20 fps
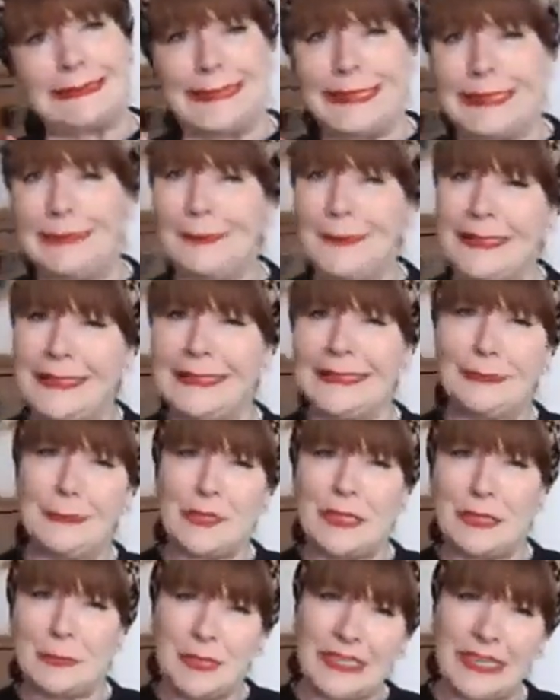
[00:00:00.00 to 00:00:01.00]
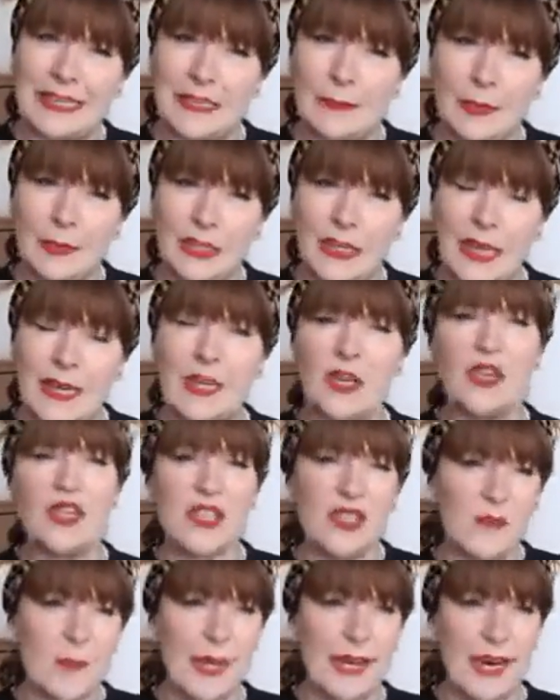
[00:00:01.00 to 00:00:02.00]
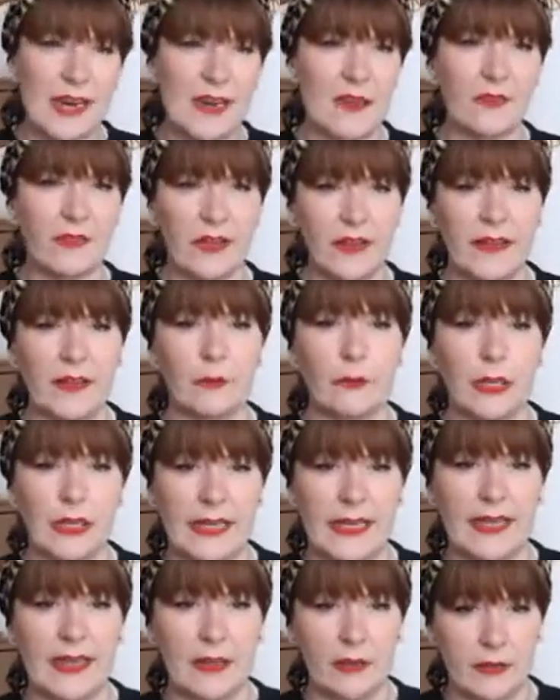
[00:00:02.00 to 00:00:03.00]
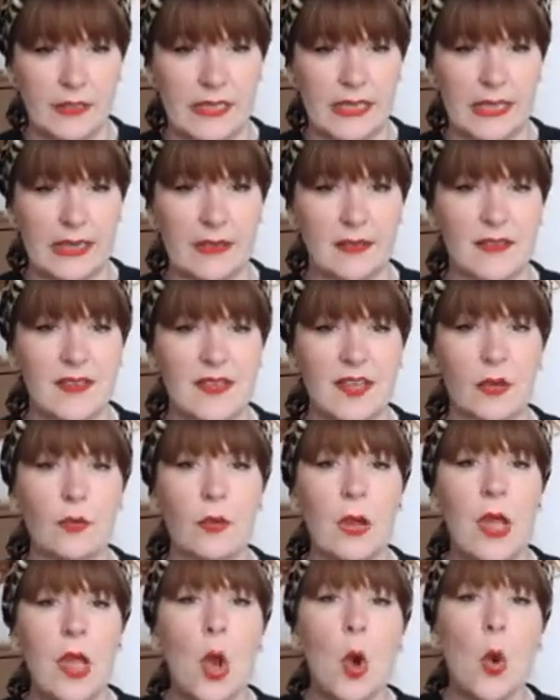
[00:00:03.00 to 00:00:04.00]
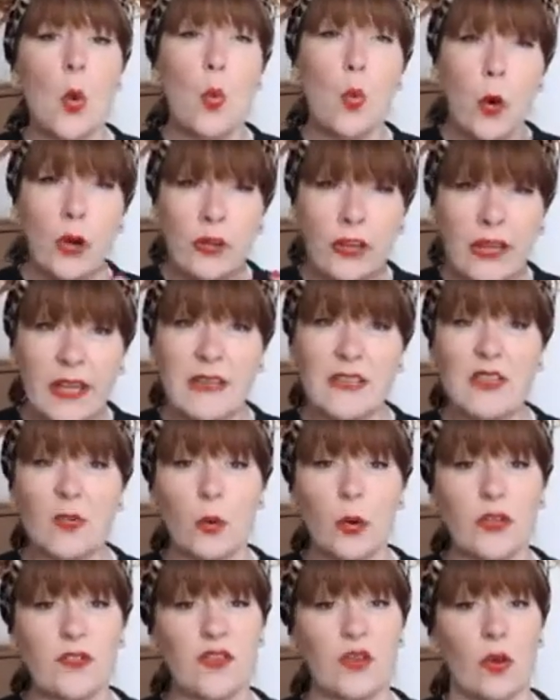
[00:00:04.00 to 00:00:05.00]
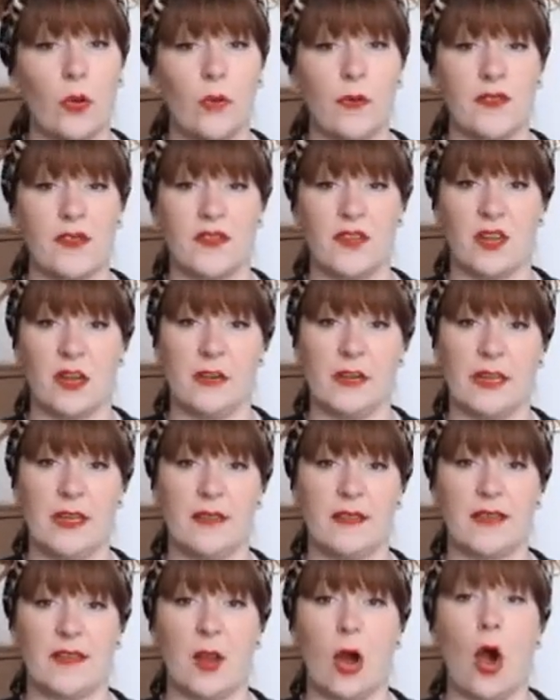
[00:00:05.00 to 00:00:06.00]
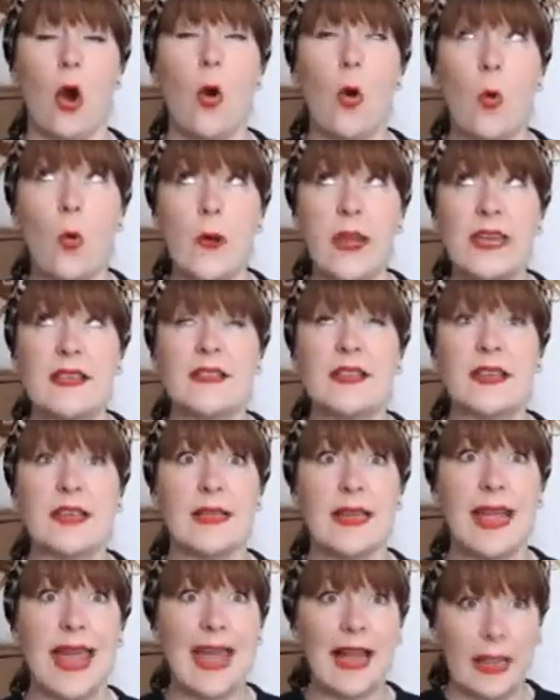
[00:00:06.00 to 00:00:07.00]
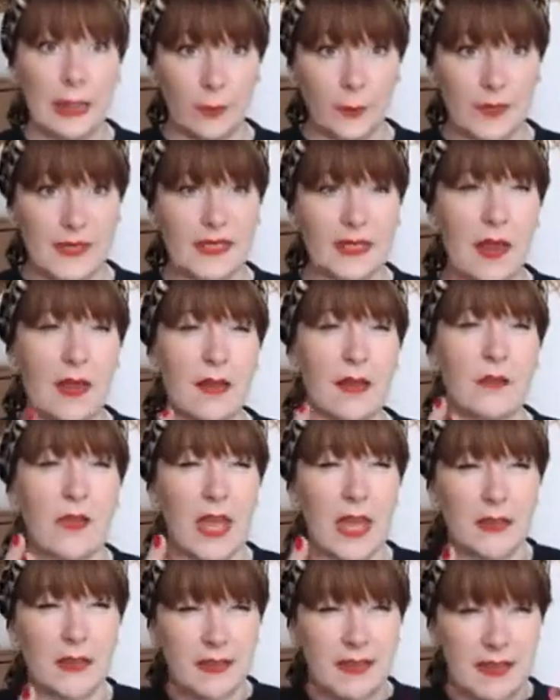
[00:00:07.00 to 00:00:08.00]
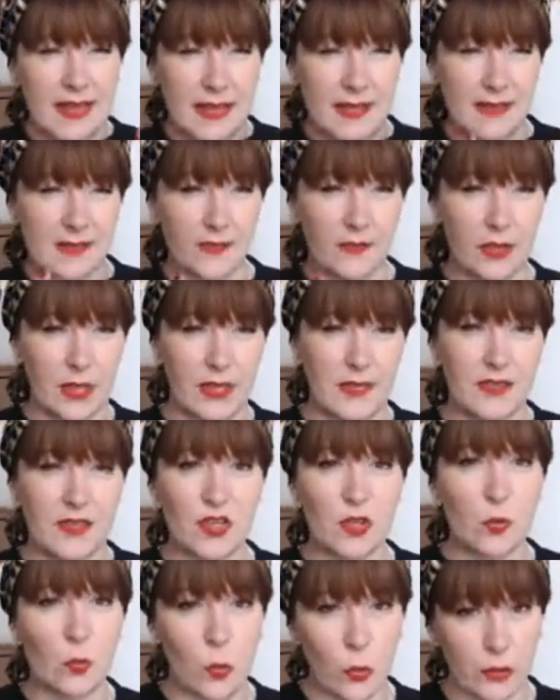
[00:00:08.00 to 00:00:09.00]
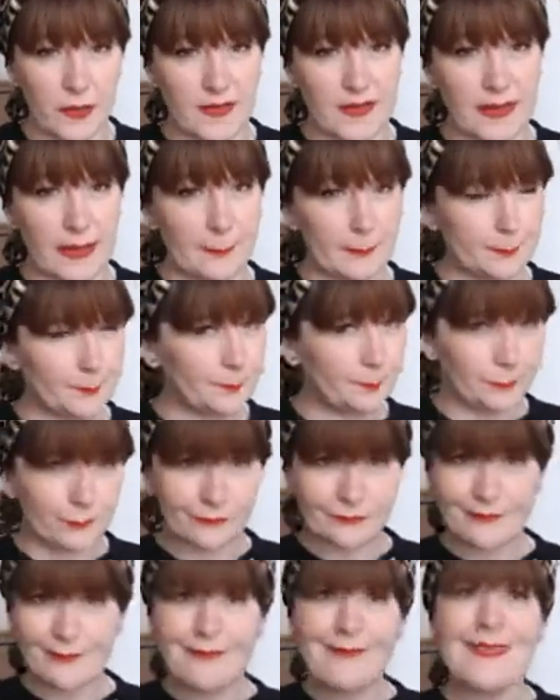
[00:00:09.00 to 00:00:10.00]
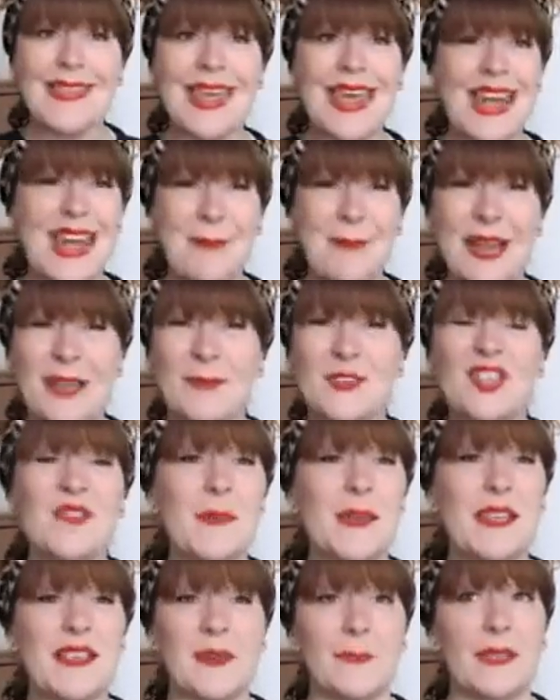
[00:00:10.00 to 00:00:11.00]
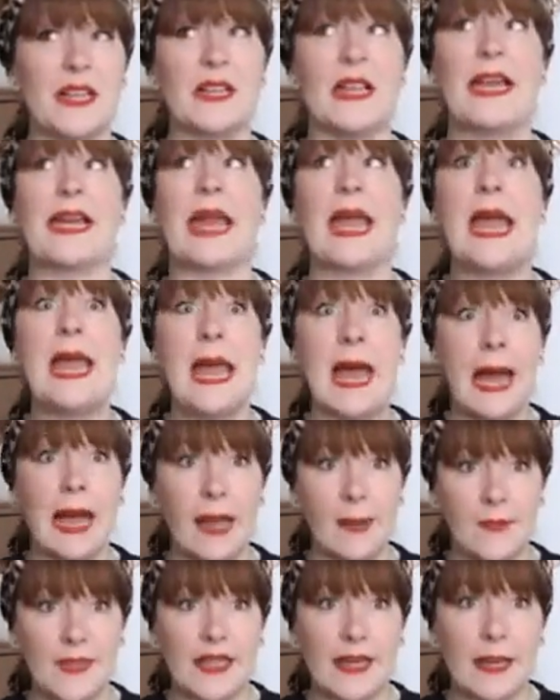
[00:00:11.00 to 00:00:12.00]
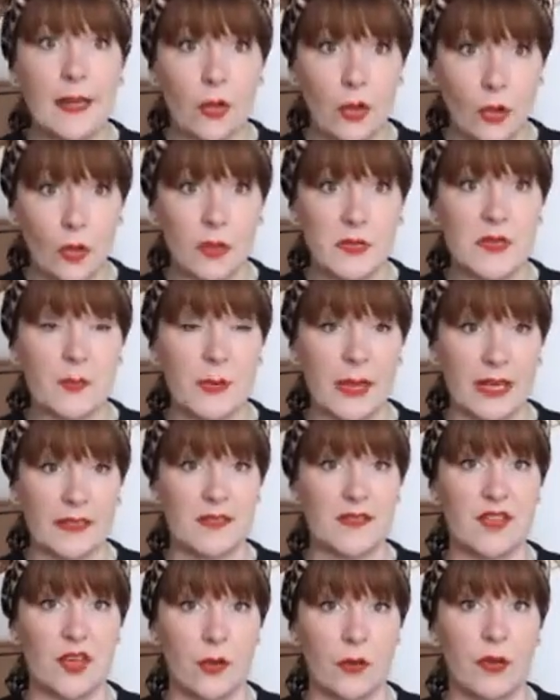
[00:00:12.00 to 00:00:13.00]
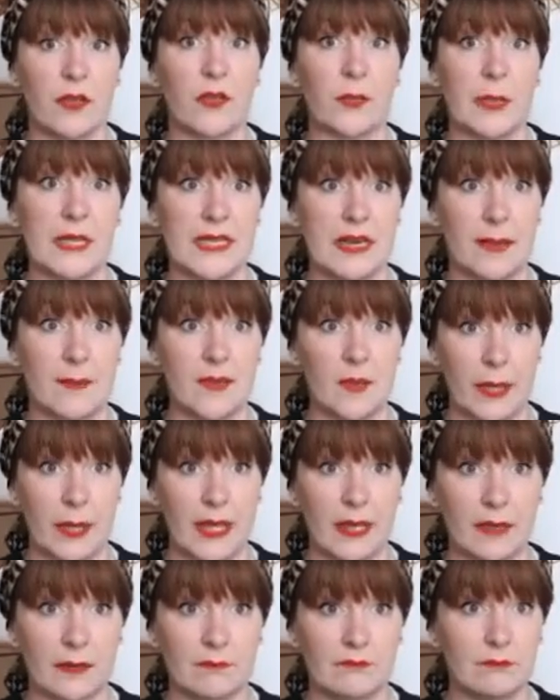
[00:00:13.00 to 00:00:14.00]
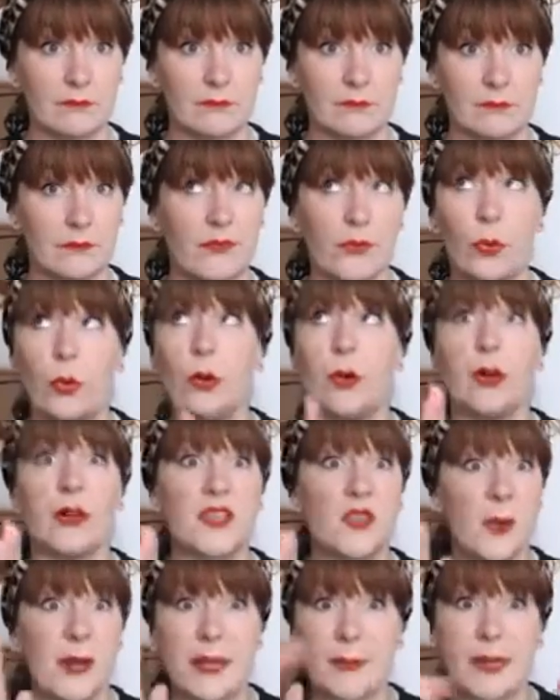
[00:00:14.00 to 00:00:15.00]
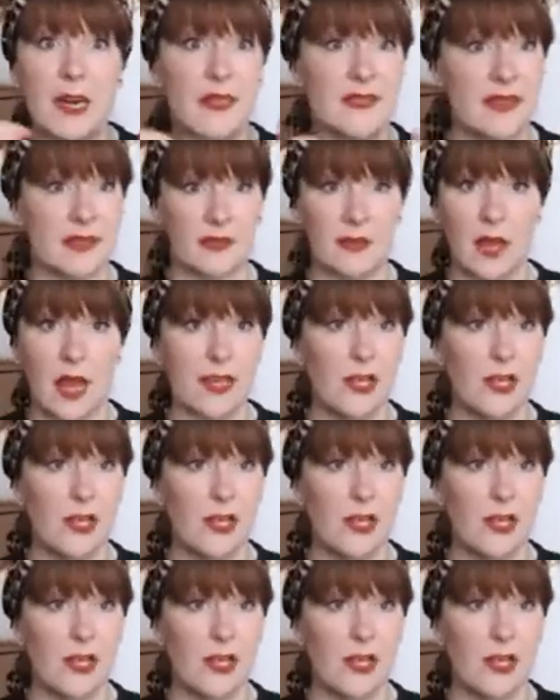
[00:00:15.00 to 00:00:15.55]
That might not be obtainable and you just might end up feeling really guilty. So working towards goals and targets always helps to kind of incentivize towards them. And it might just be something like, I'm setting a goal to practice yoga 3 times a week for 20 minutes,